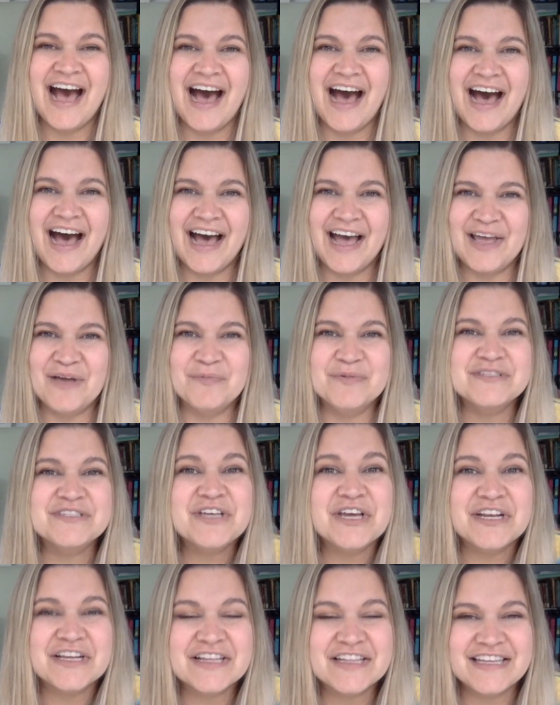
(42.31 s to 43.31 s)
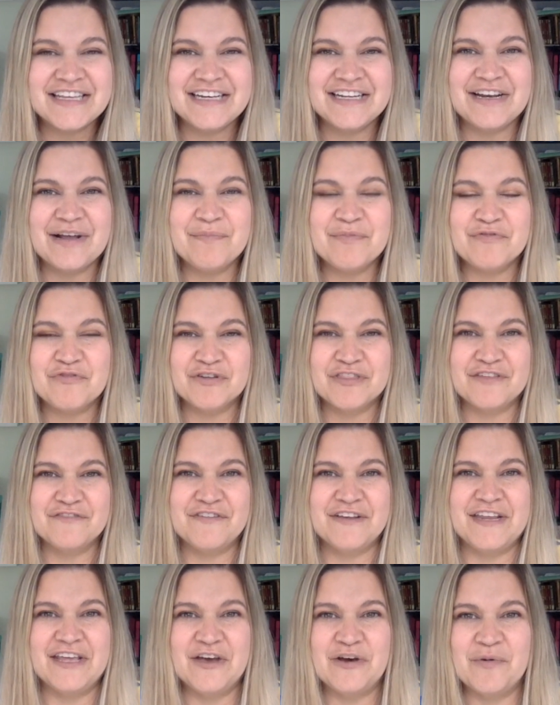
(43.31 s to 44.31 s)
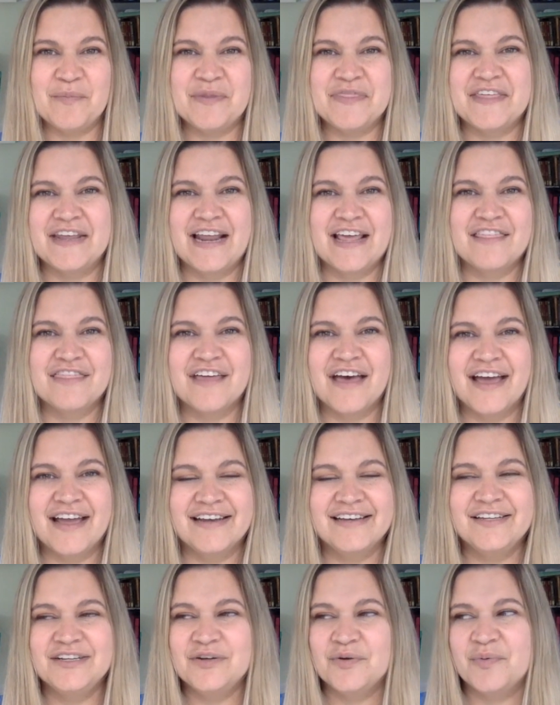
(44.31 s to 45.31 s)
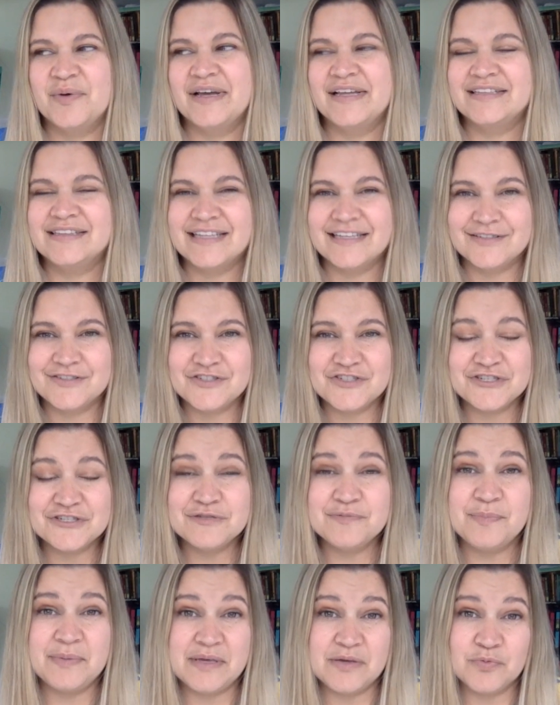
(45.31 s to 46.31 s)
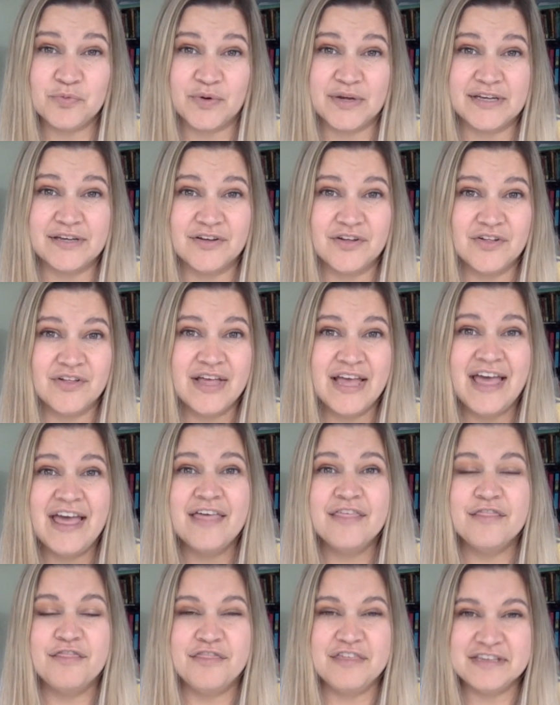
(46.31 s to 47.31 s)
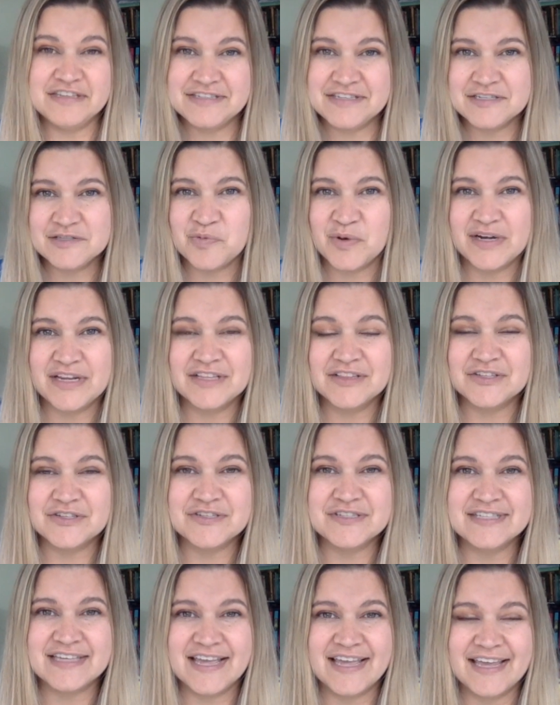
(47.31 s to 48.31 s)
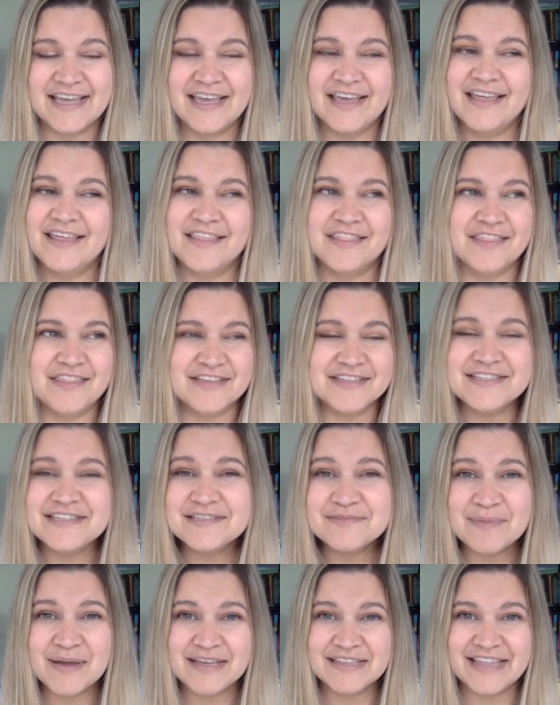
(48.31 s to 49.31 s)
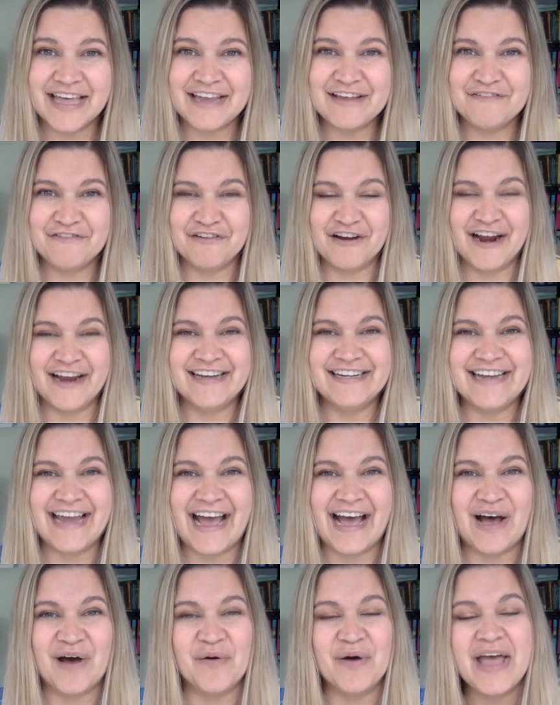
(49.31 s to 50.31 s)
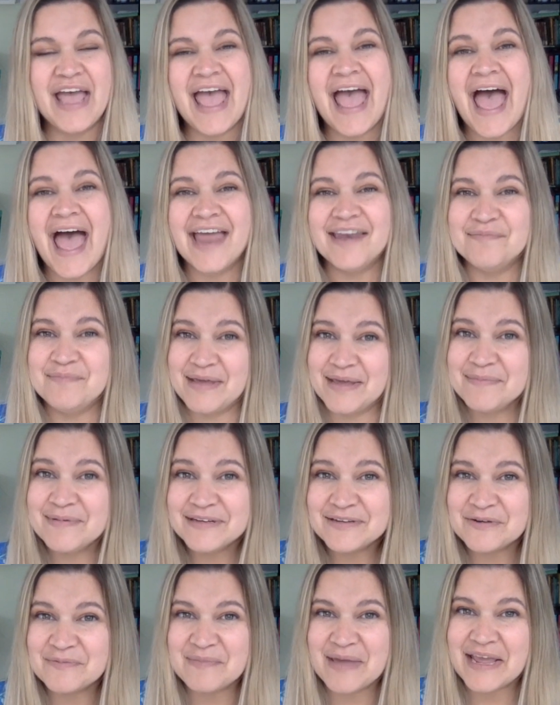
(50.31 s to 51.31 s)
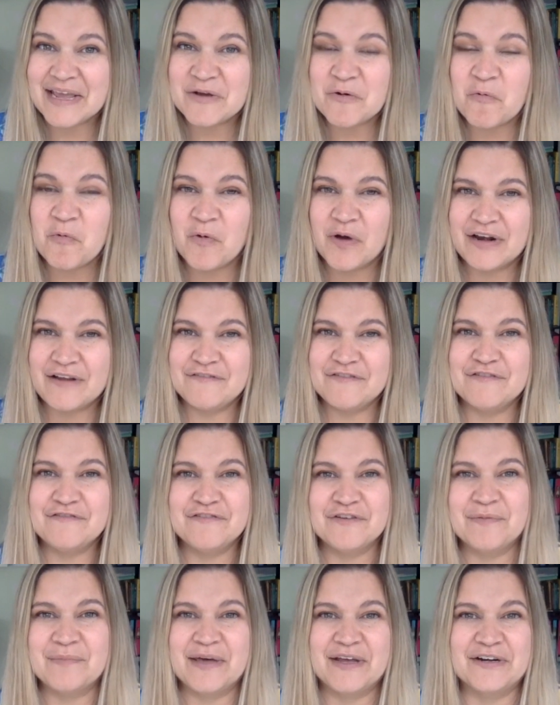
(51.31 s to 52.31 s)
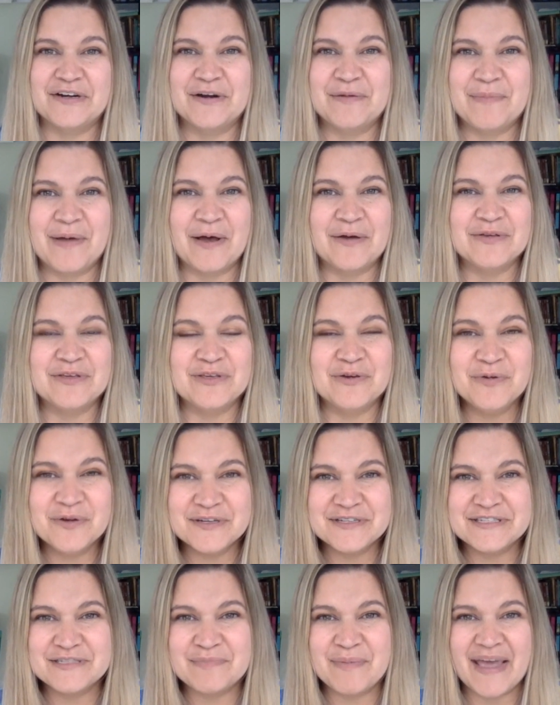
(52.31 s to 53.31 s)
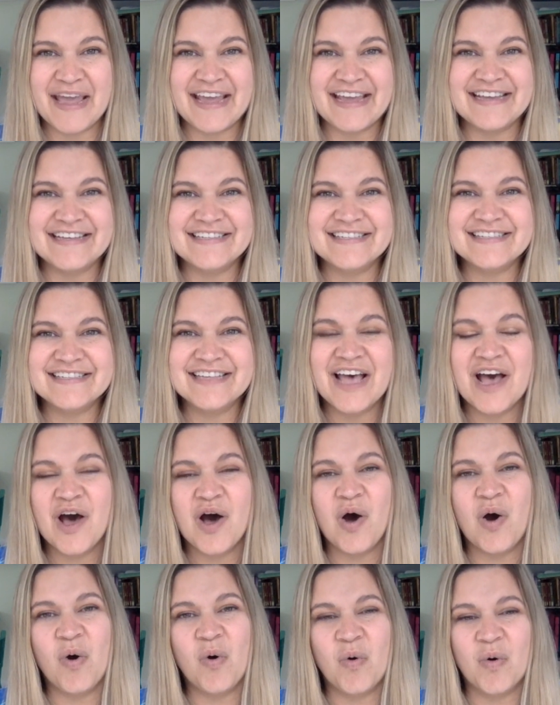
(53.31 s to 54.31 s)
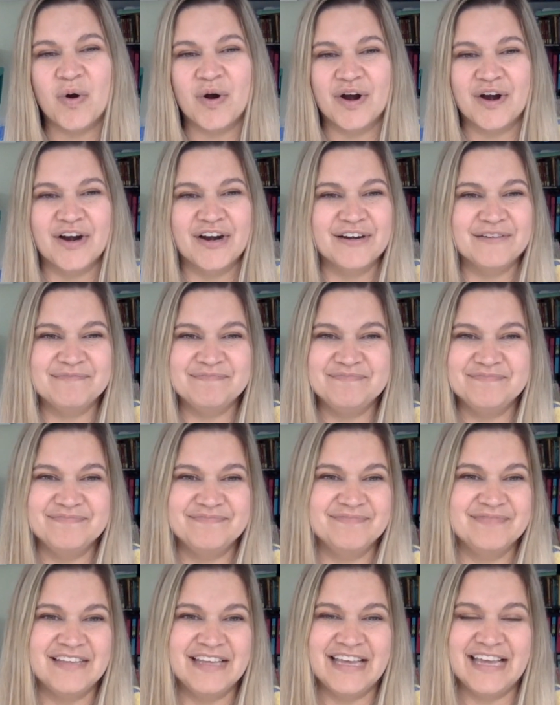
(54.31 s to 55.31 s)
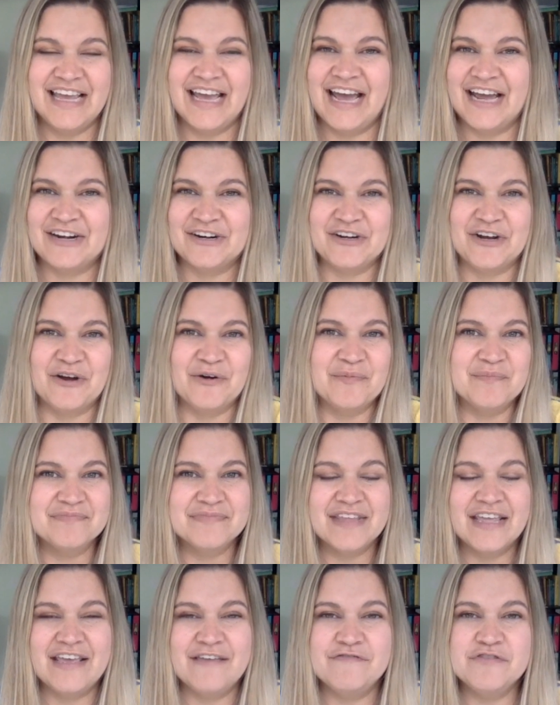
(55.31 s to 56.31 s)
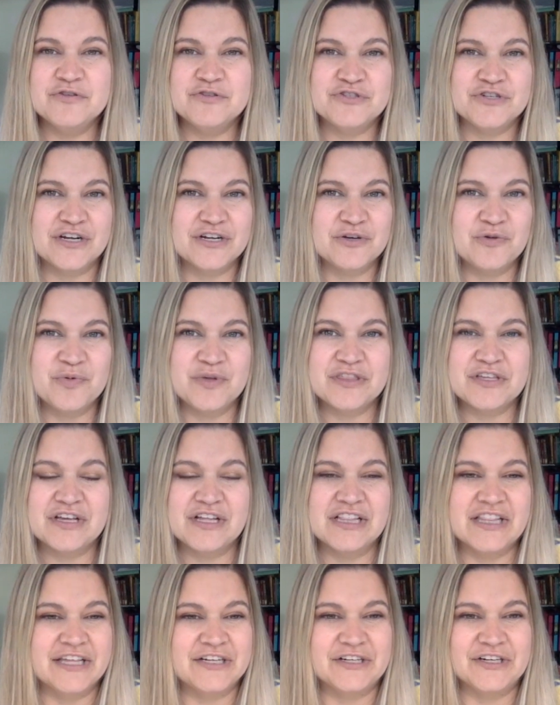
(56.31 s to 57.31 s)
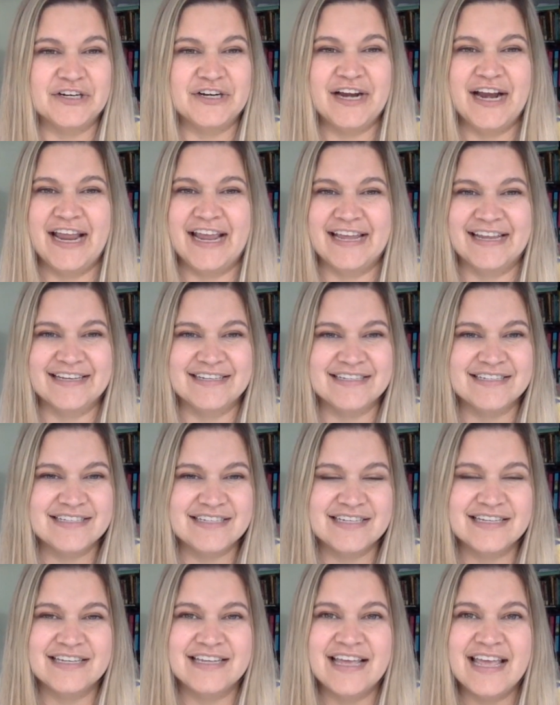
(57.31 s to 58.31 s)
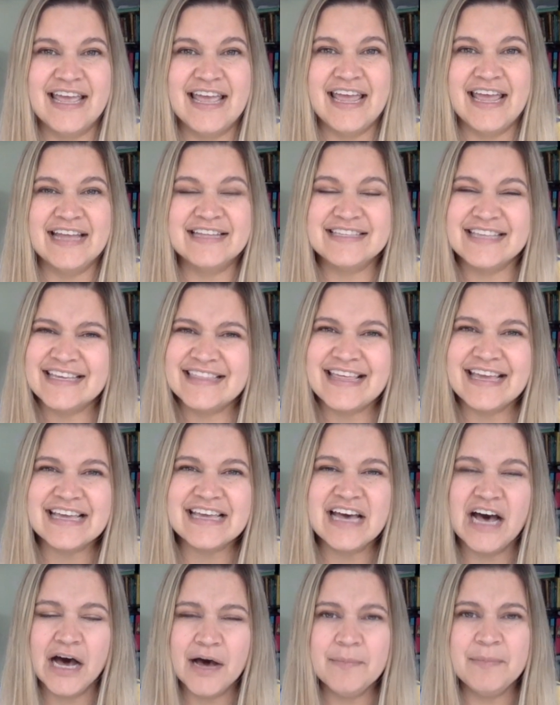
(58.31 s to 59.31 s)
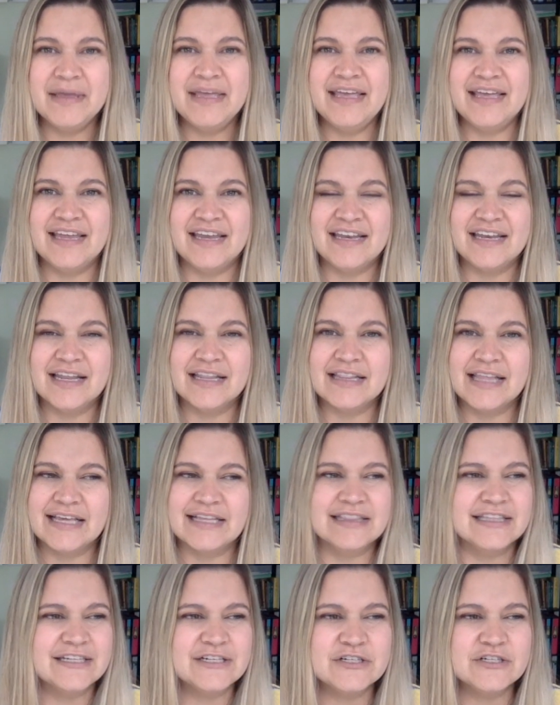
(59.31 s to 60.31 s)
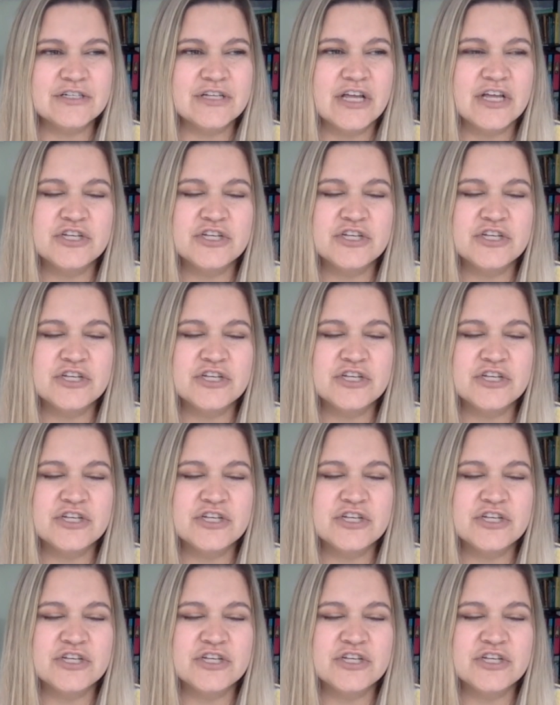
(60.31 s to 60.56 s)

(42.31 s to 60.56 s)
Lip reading: I was going to clean it up before the video, but then I thought, you know what, let's just be real. This is what it looks like. This is my life right now, and maybe it'll make one of you feel better about your space, or I don't know, if you struggle with clutter. And it's like they come in like little